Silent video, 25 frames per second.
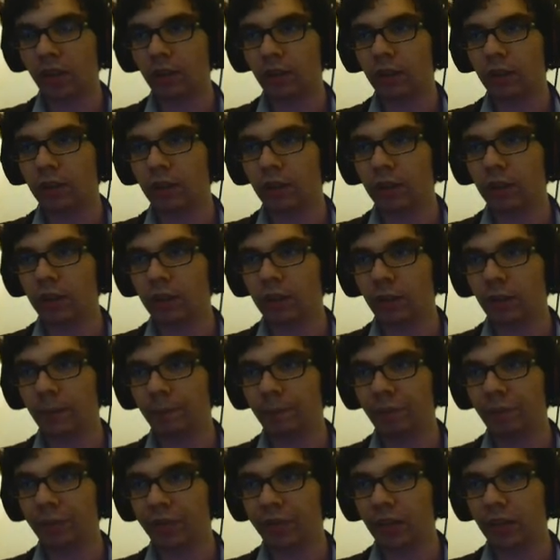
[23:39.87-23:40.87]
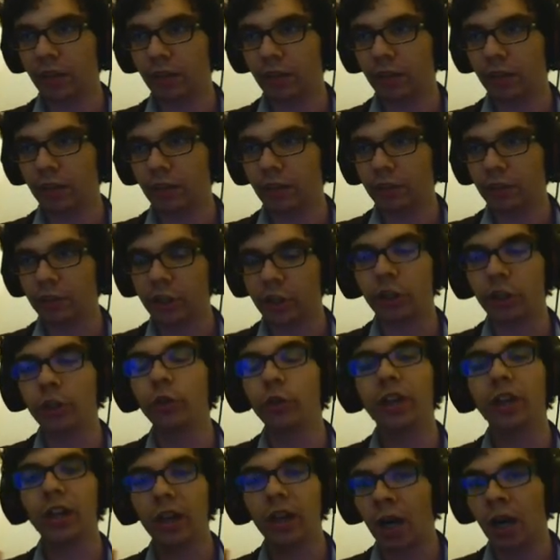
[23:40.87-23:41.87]
uh,
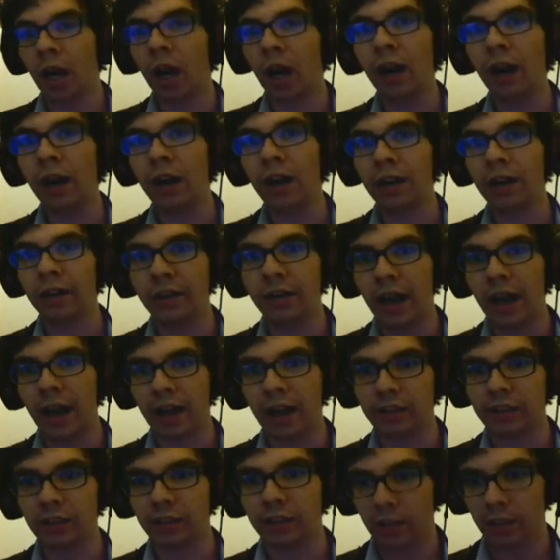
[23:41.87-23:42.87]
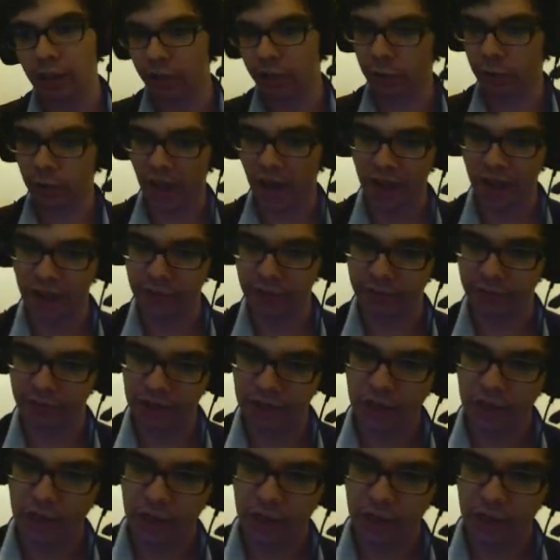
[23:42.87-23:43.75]
security card access. Like you'd have